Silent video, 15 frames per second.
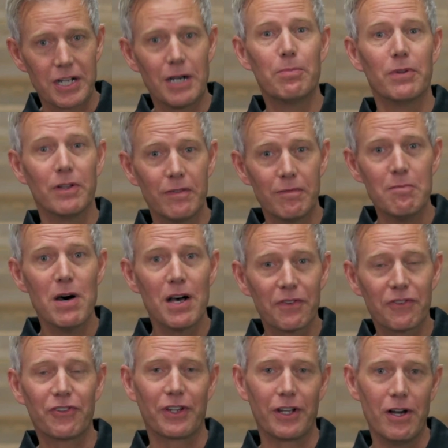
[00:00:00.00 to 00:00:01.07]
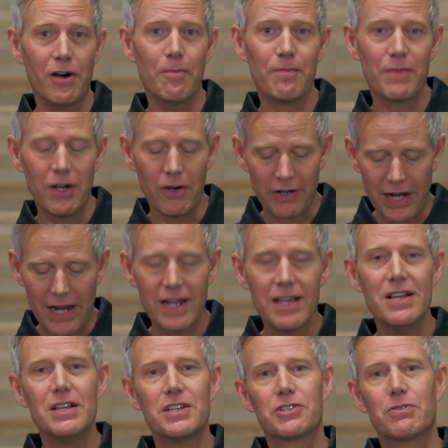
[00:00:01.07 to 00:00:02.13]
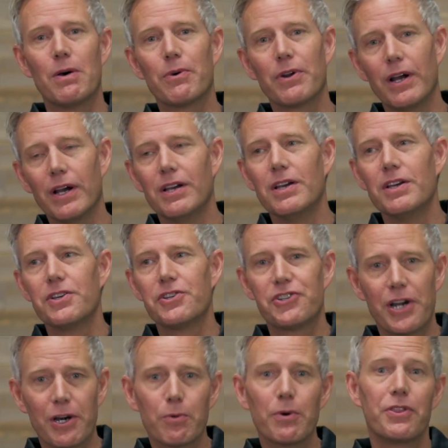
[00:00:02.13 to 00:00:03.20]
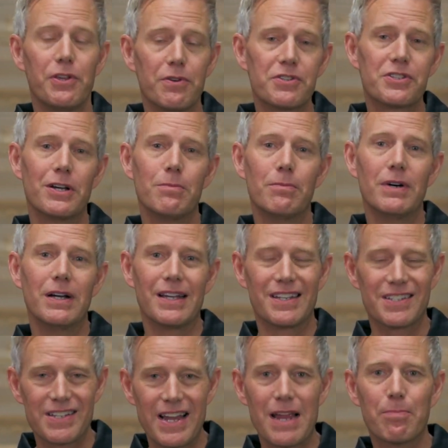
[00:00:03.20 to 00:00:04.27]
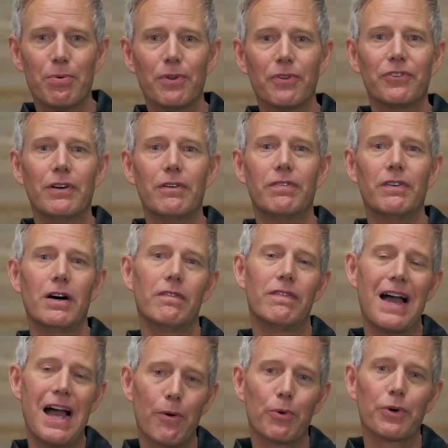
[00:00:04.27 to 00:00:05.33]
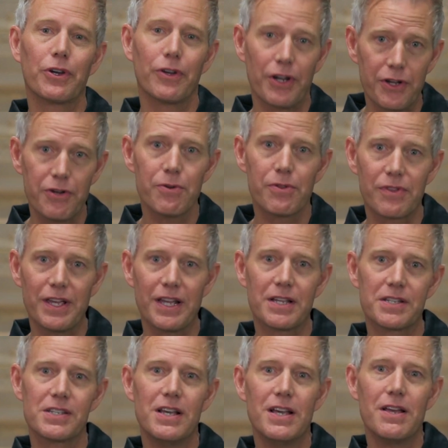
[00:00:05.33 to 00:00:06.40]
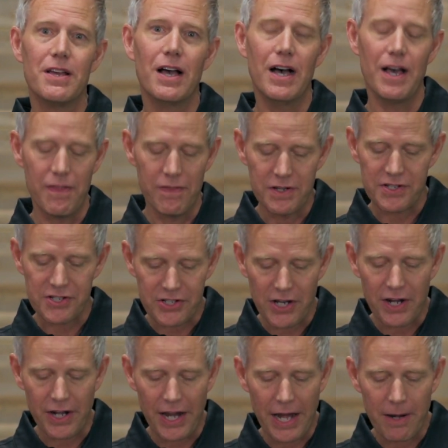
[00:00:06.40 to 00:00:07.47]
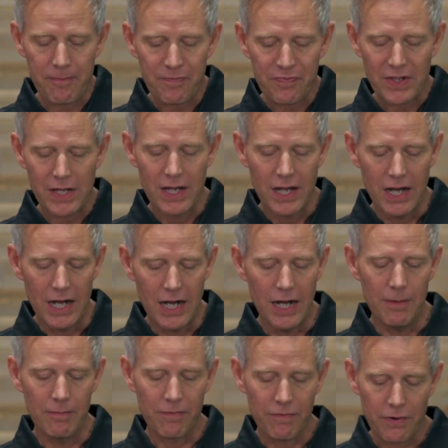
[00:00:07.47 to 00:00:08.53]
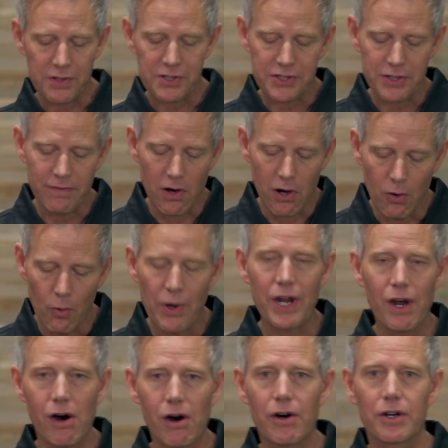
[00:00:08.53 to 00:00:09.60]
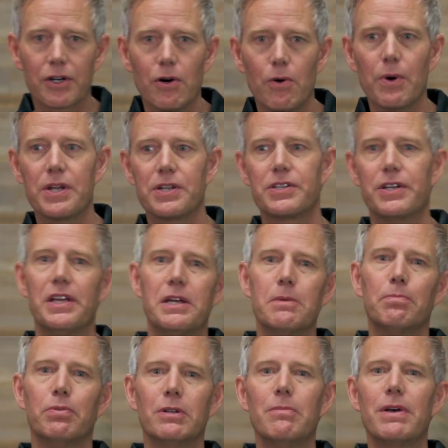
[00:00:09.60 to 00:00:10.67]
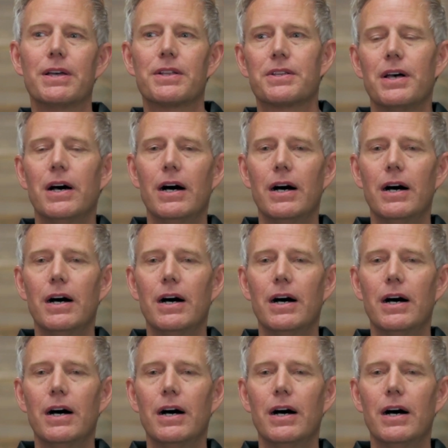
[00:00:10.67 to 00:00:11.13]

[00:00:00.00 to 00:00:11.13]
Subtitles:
couple of months ago, okay? So I want to share with you some examples of how we're going to do things this Sunday. First of all, we are going to implement